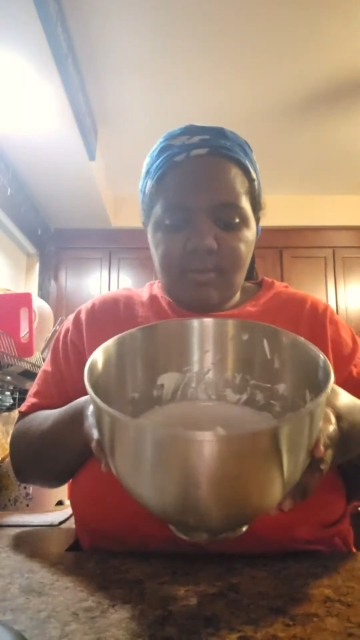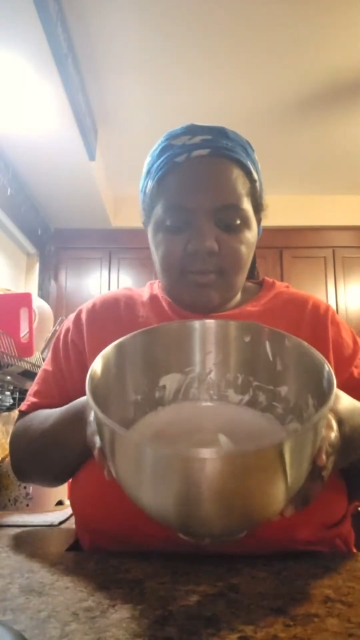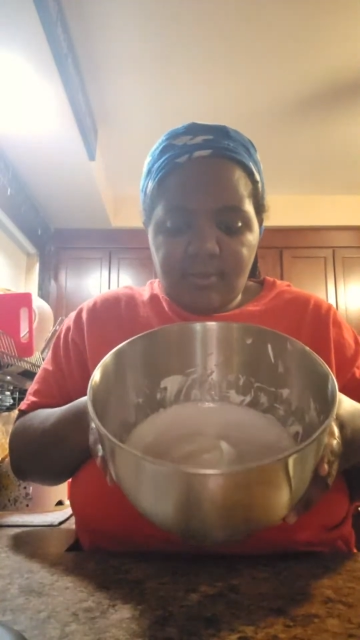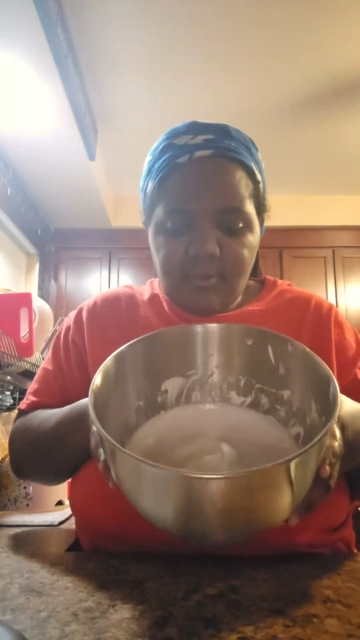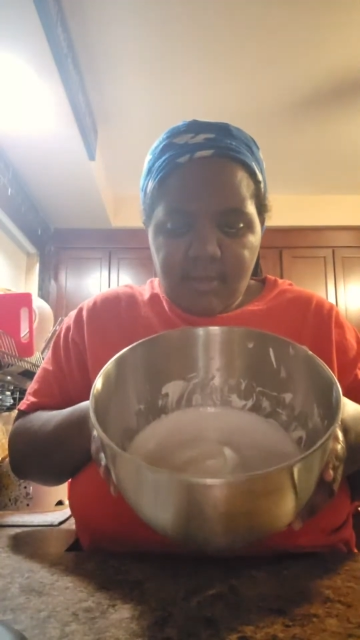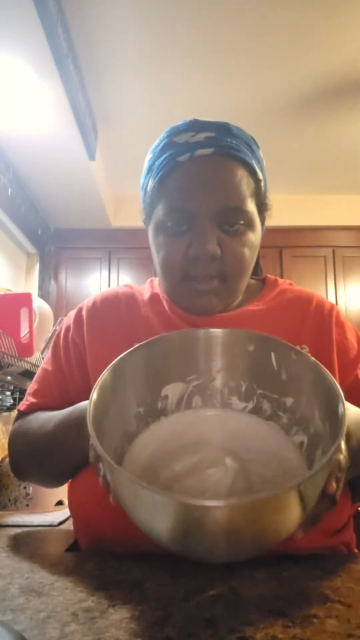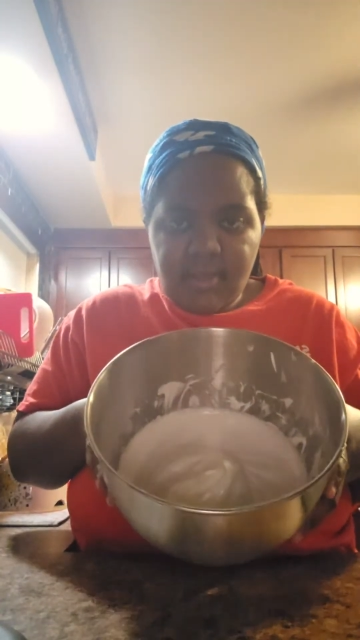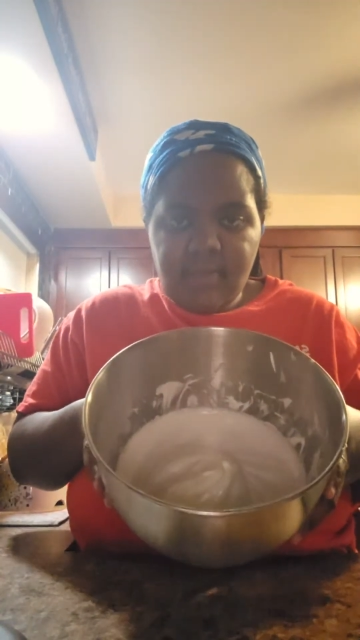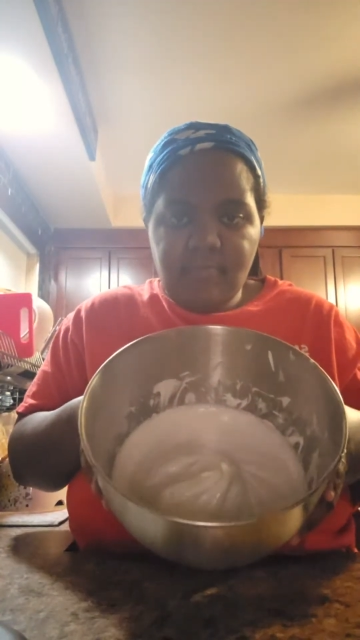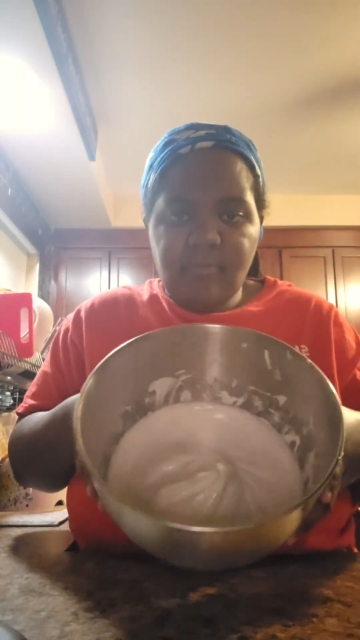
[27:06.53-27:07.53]
you
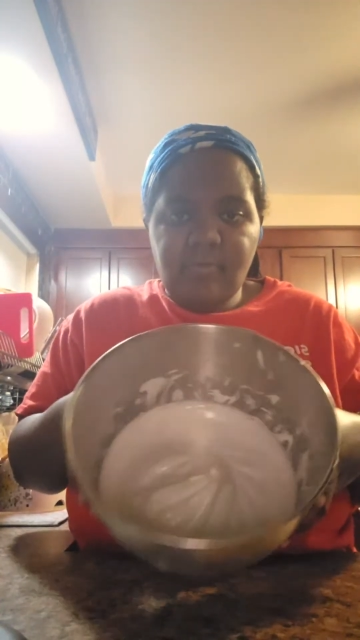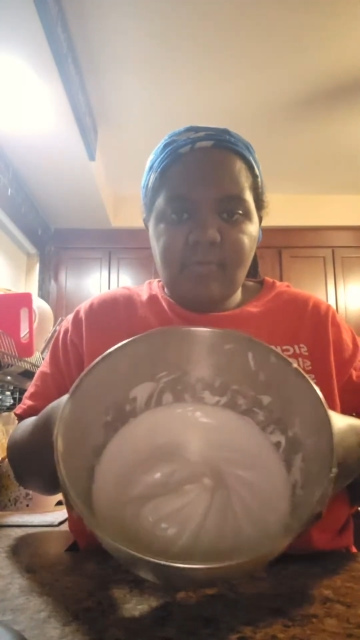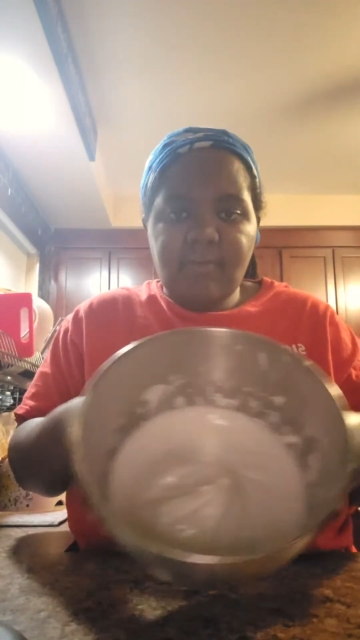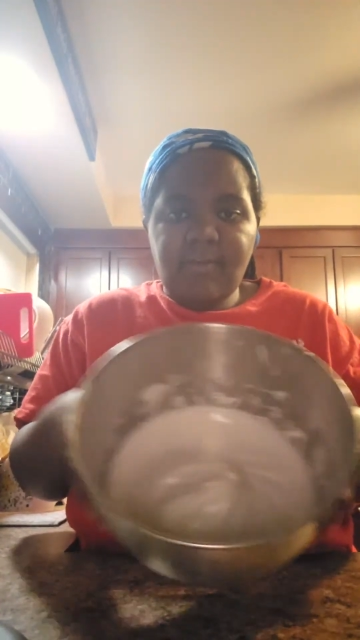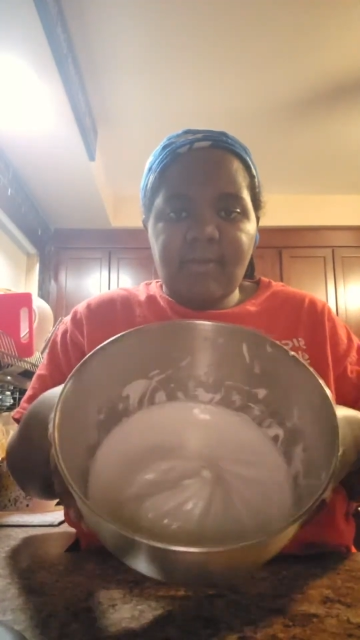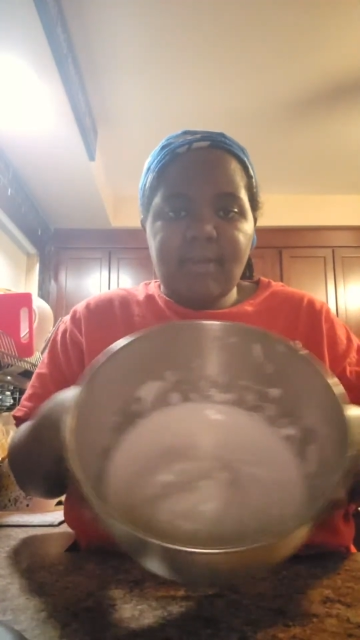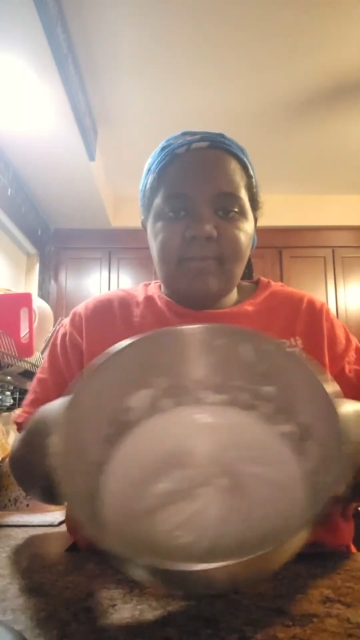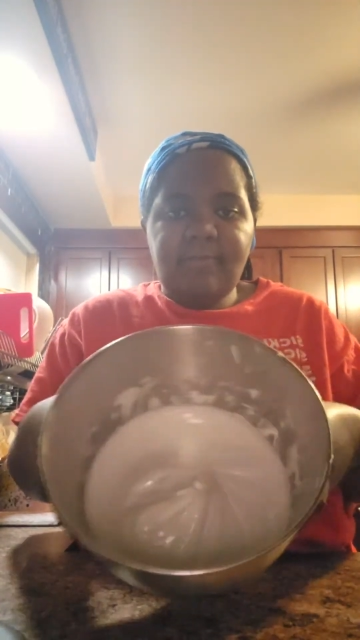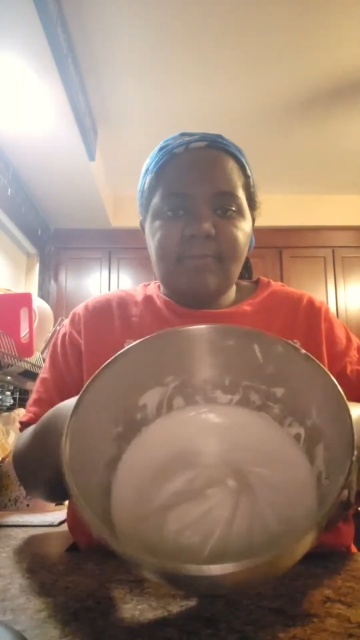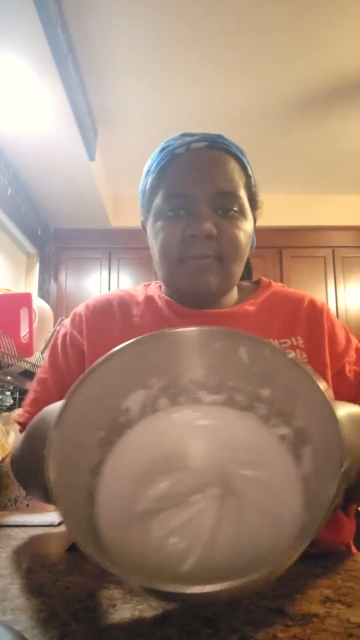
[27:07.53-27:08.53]
can move it
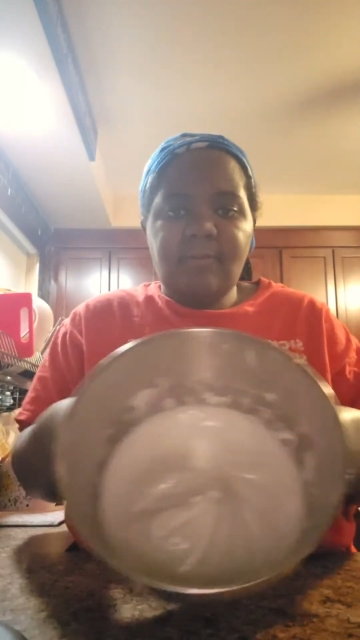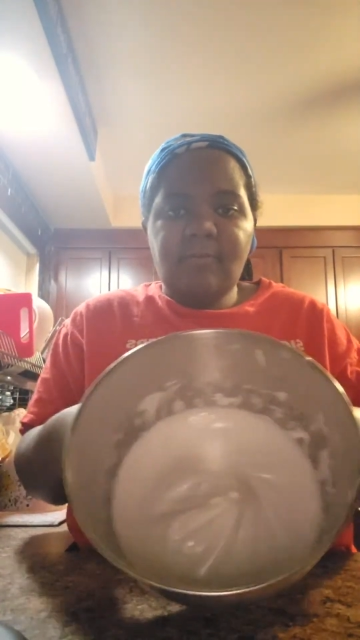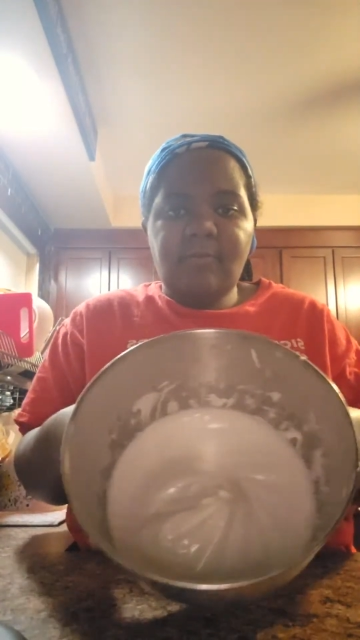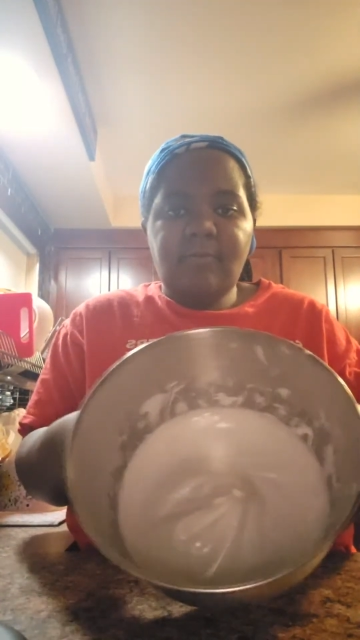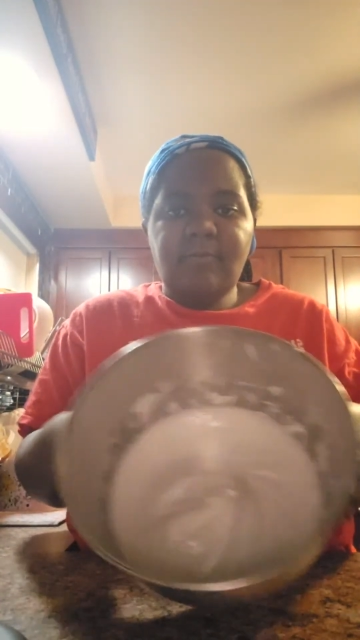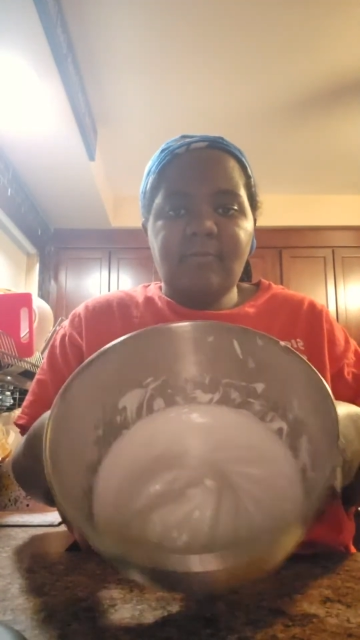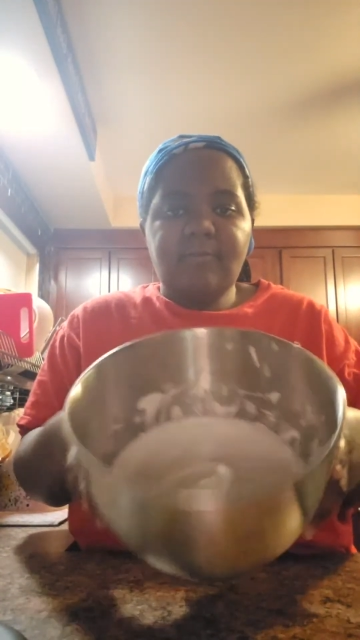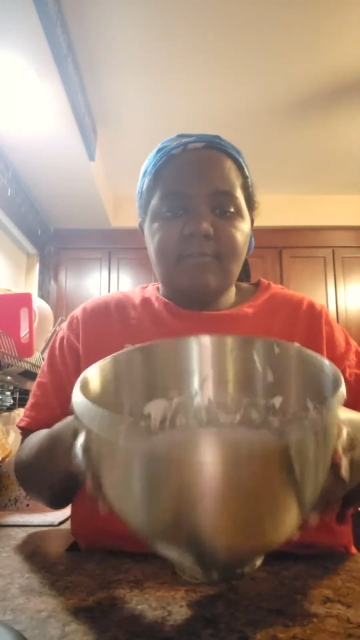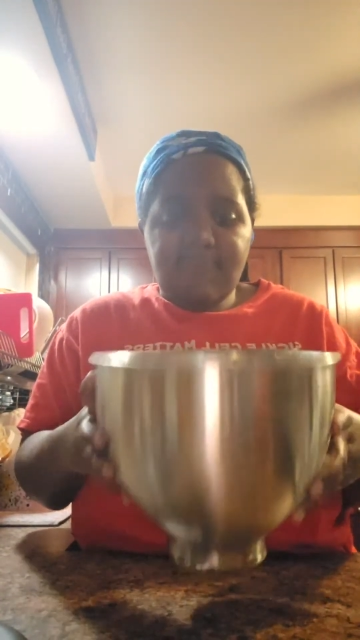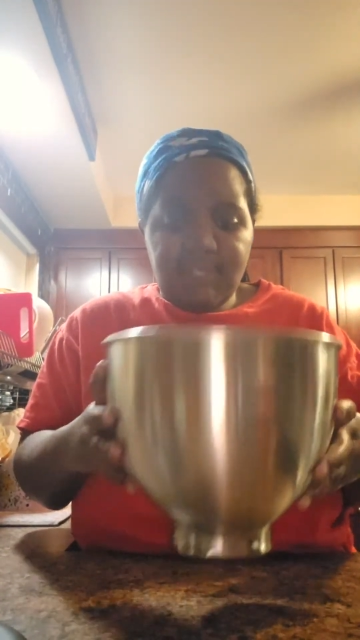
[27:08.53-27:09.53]
like so
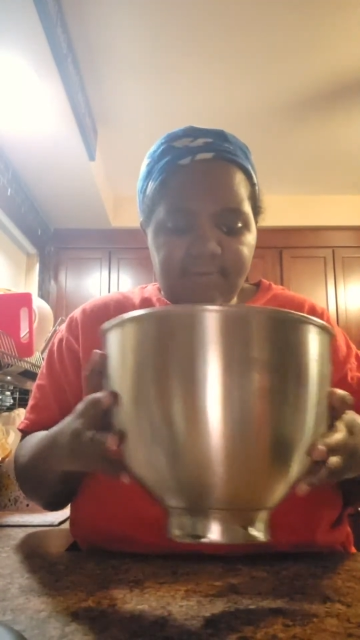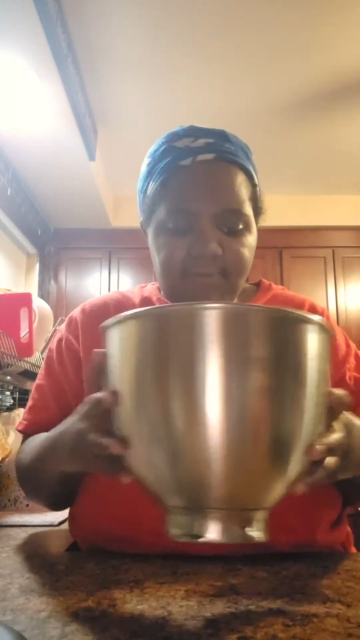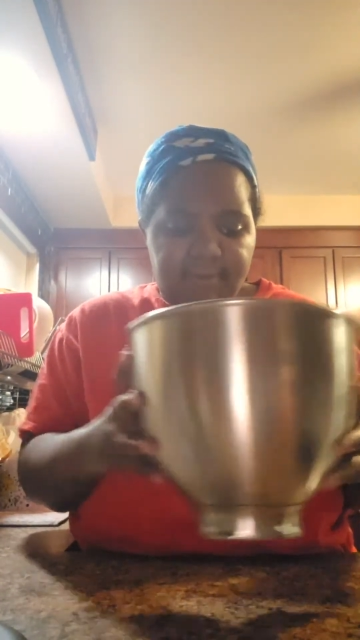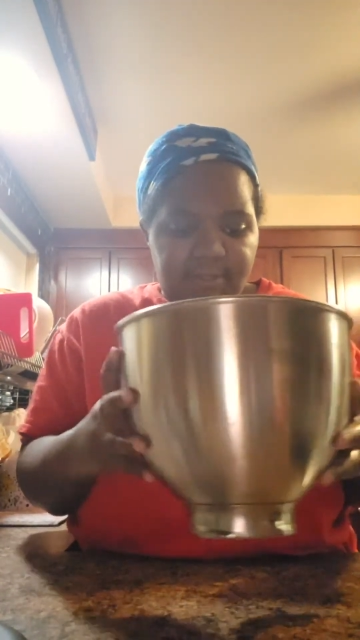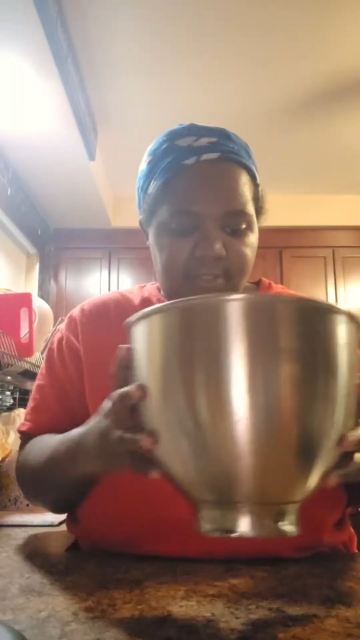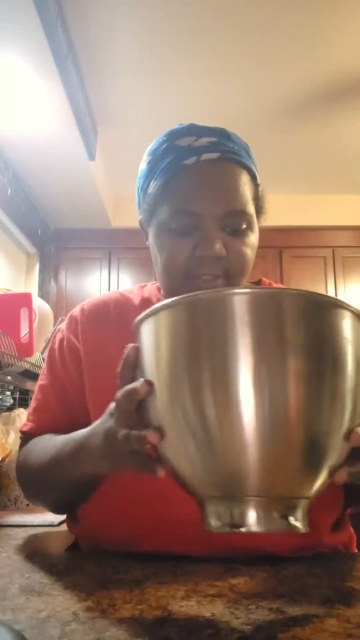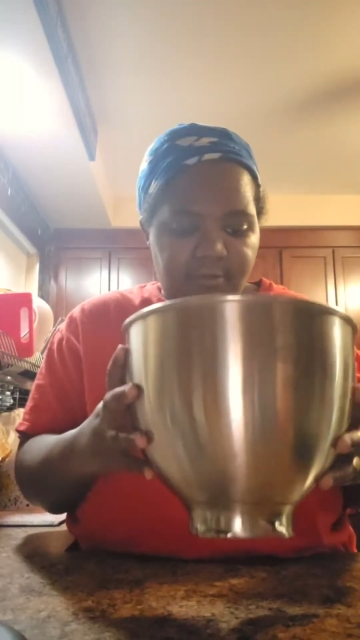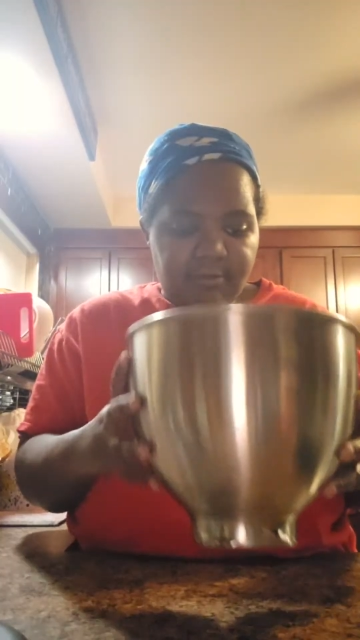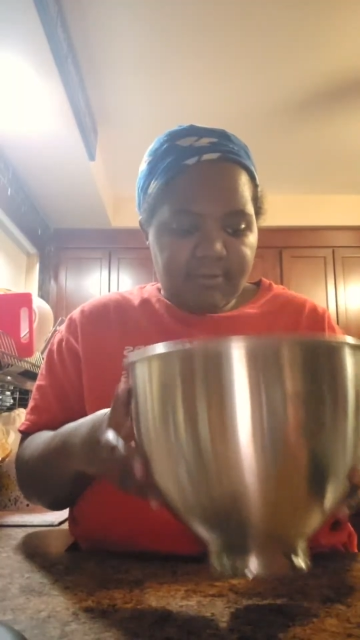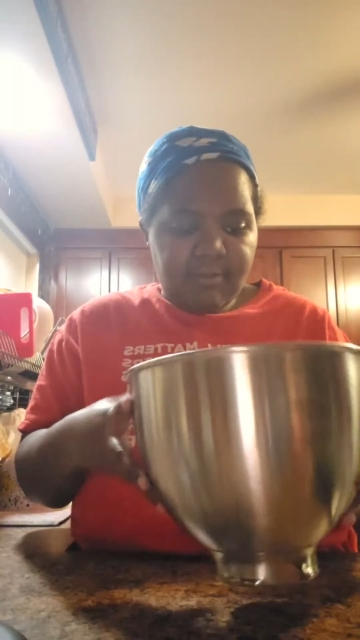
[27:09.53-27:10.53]
to see if it
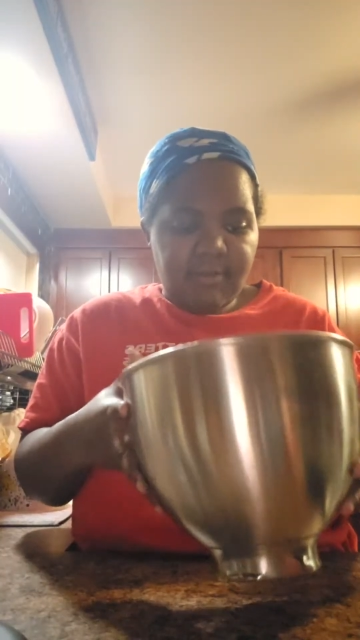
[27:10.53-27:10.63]
jiggles